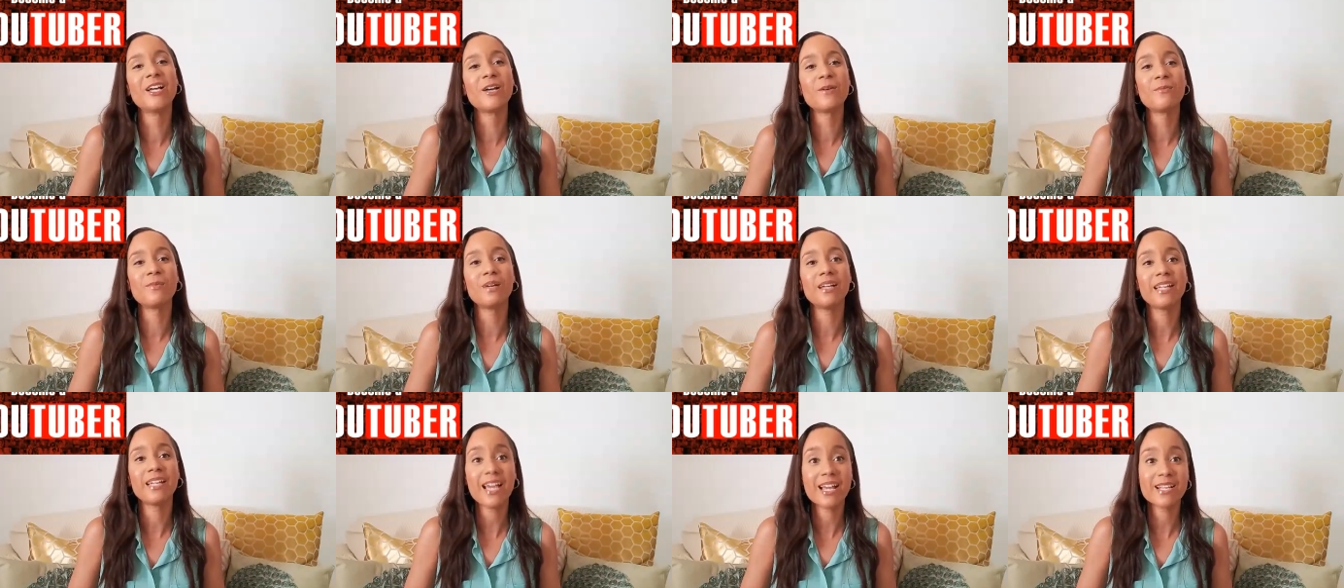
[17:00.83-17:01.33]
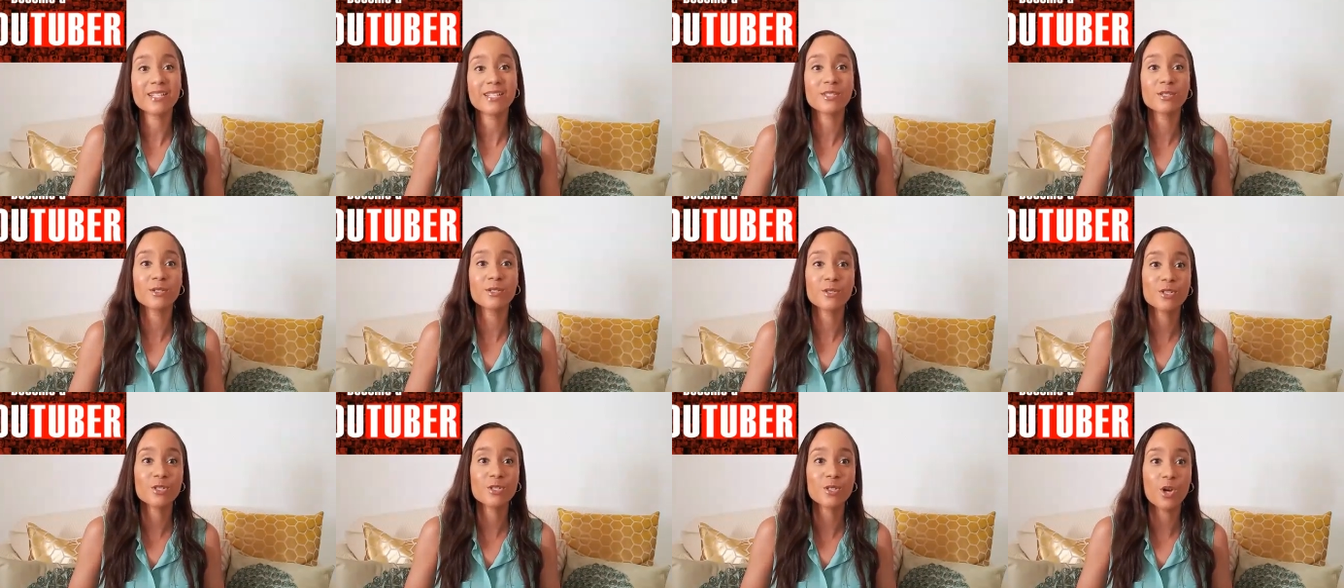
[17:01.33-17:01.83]
But yes,
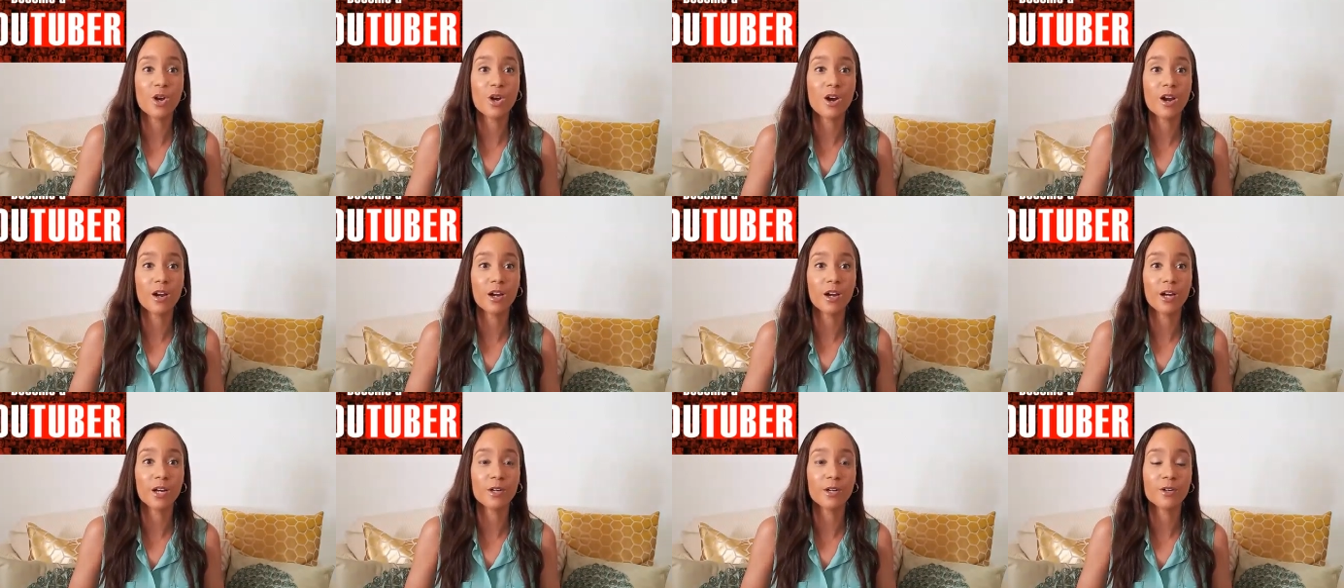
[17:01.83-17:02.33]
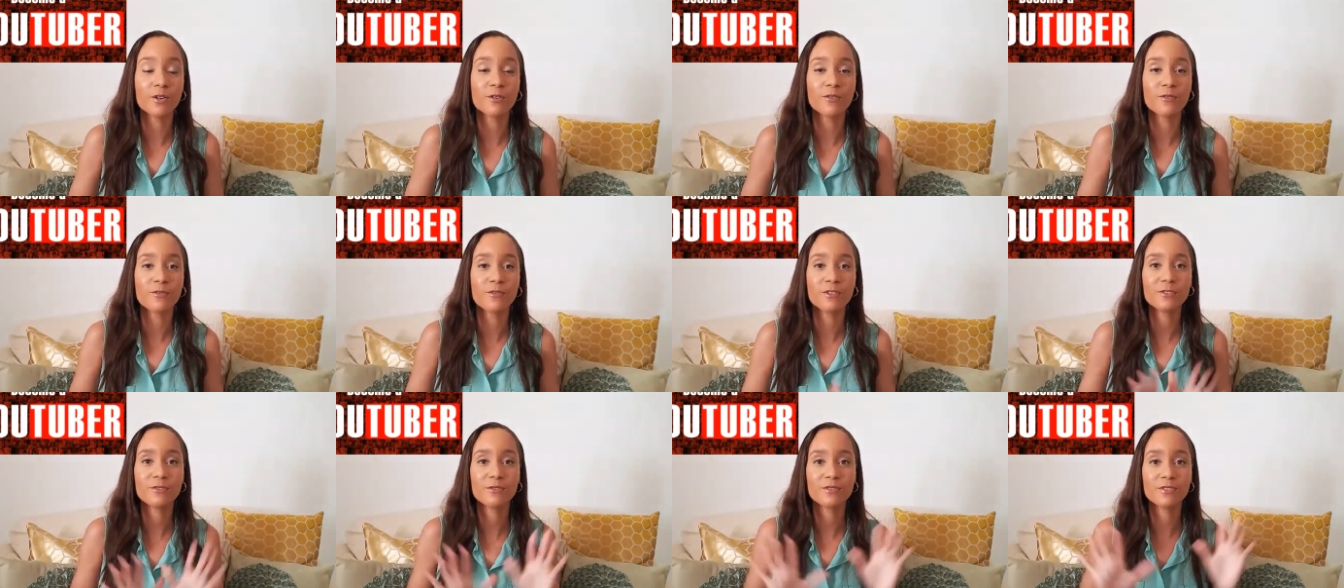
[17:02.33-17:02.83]
those are
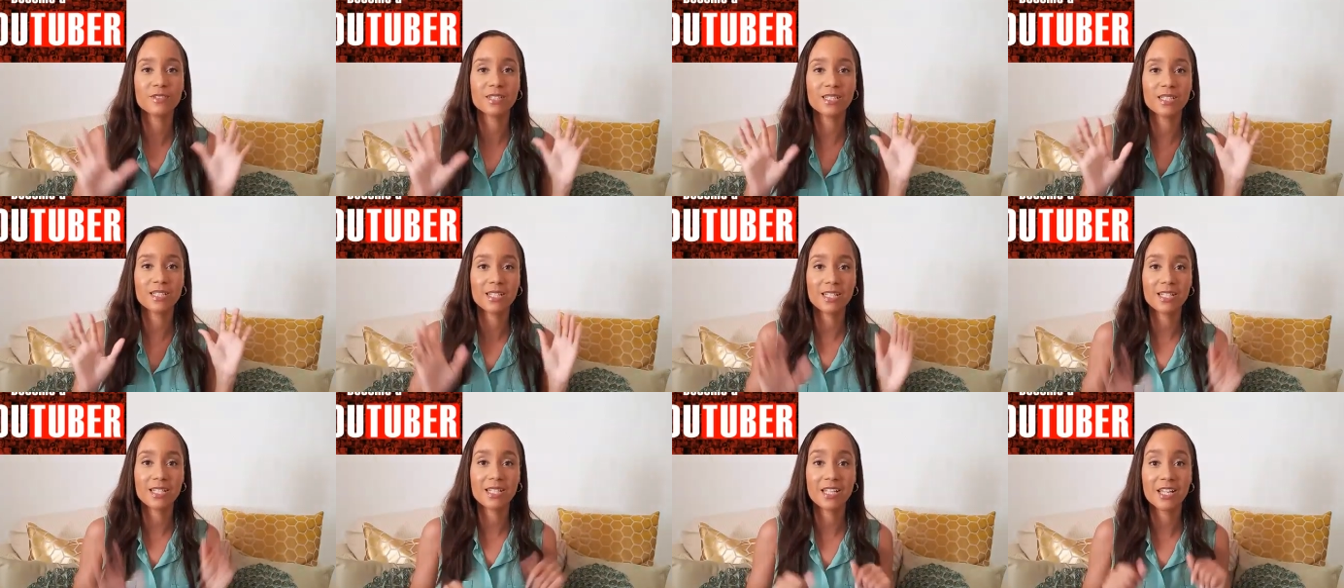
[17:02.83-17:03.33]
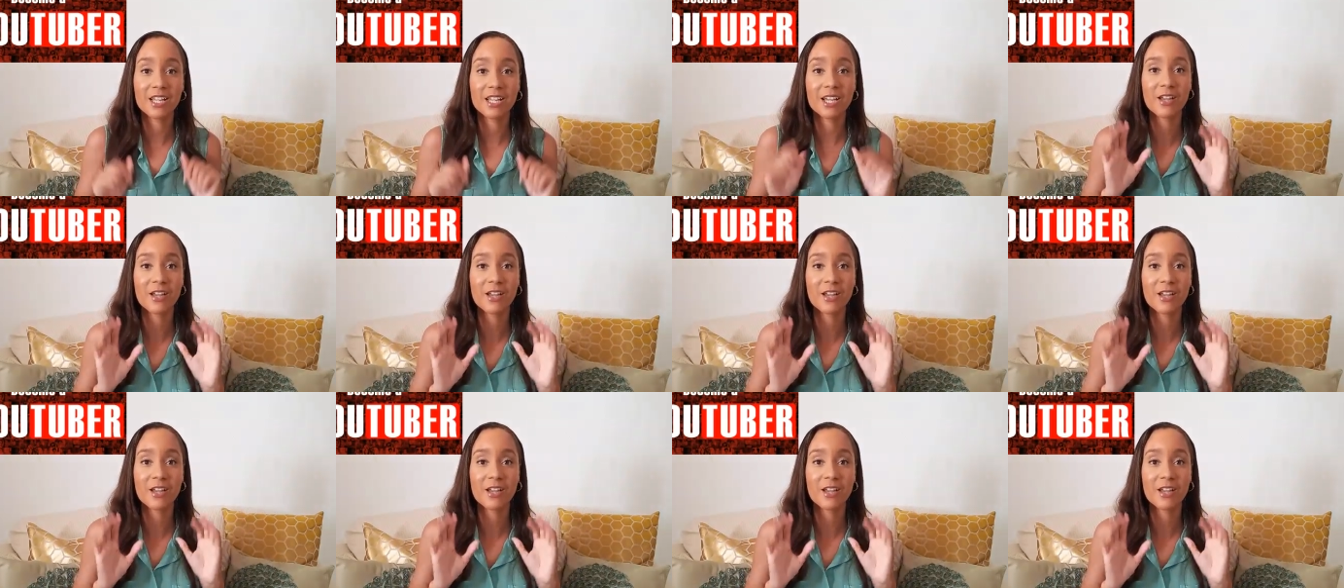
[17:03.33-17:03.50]
fifty